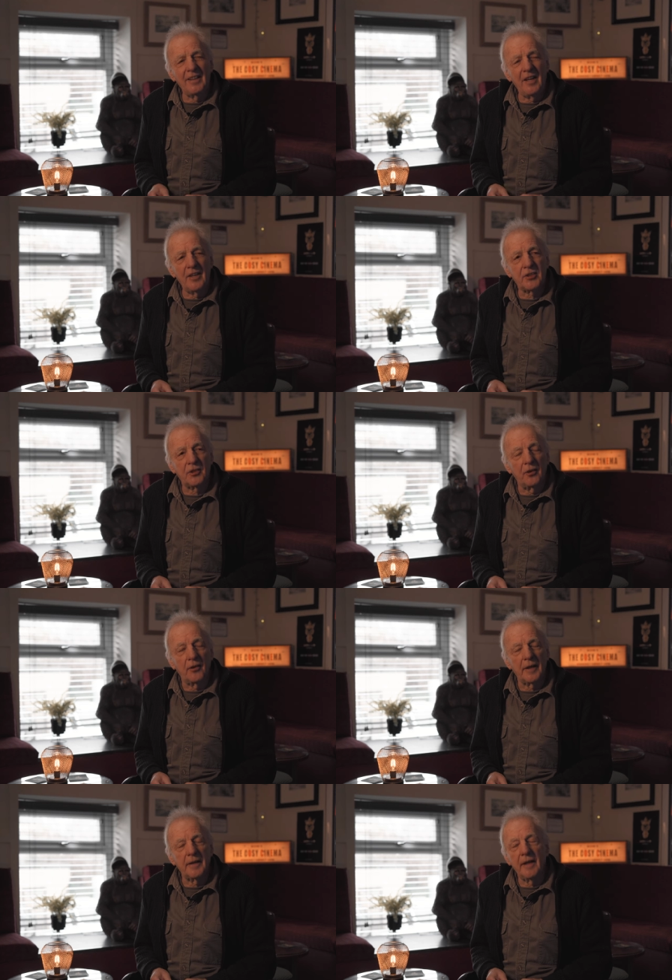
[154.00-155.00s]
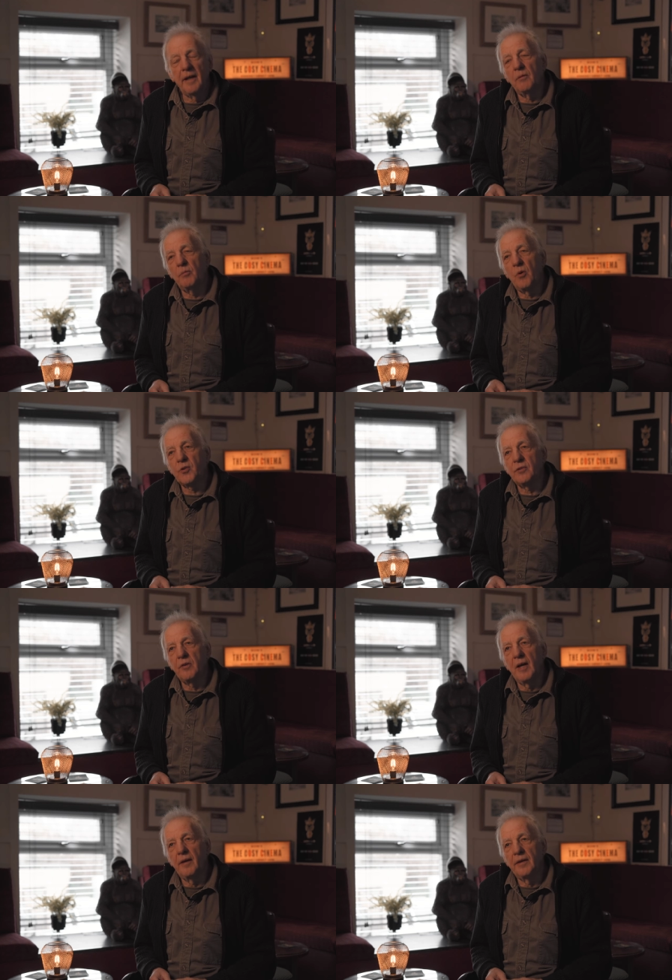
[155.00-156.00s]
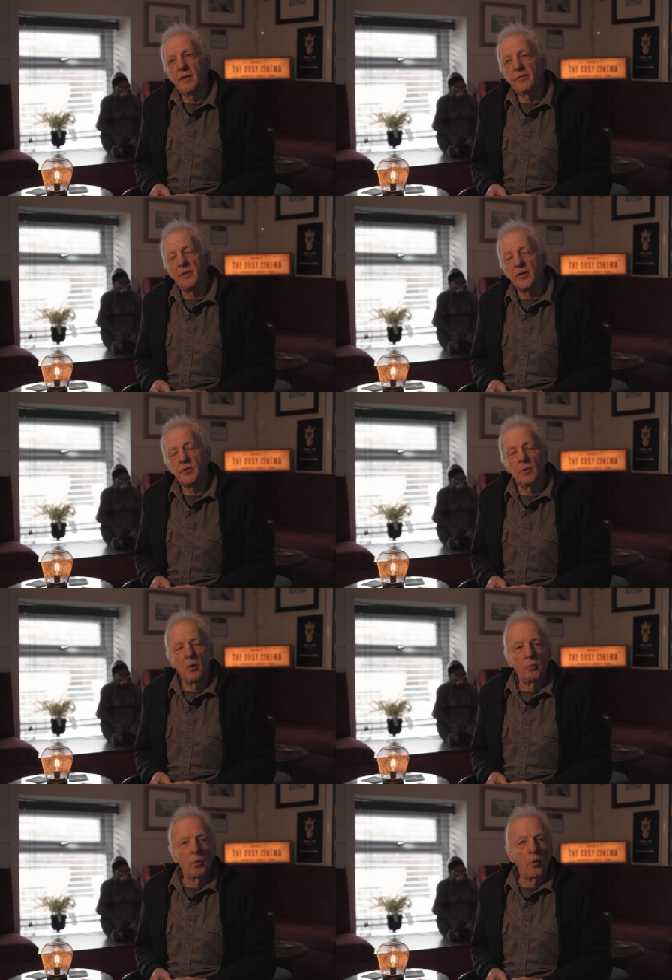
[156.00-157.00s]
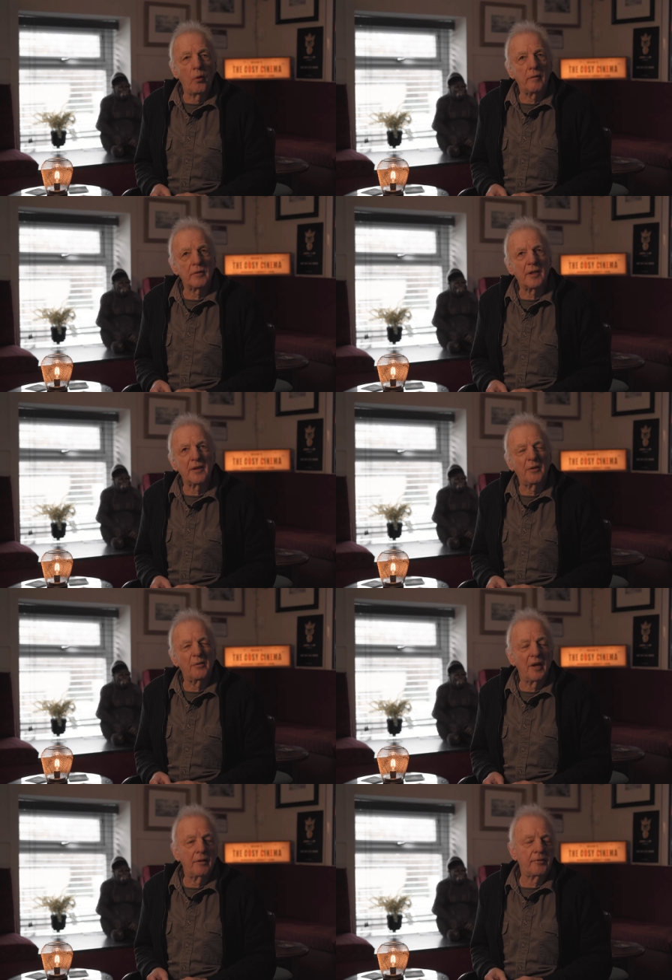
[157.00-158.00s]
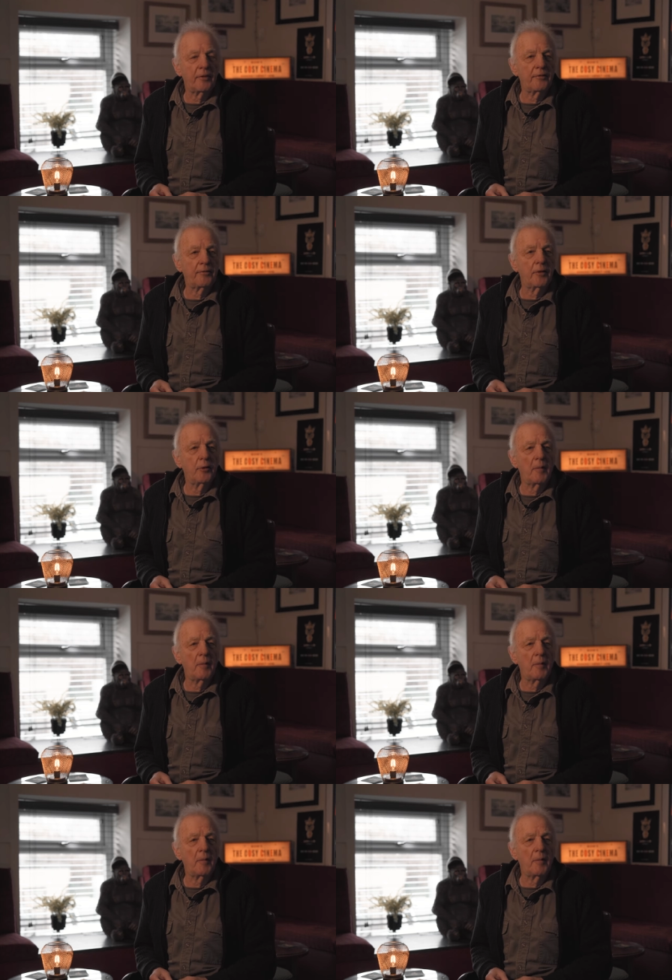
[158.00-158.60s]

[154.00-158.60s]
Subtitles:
last long. It was around in the First World War. It was only around for a few